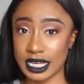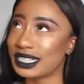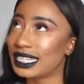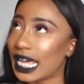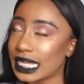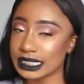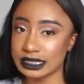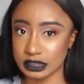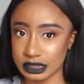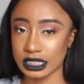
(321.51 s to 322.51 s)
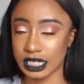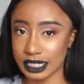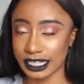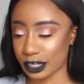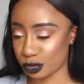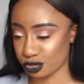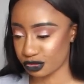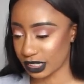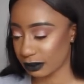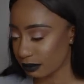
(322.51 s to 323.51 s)
Blends like a
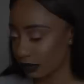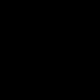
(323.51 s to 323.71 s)
dream.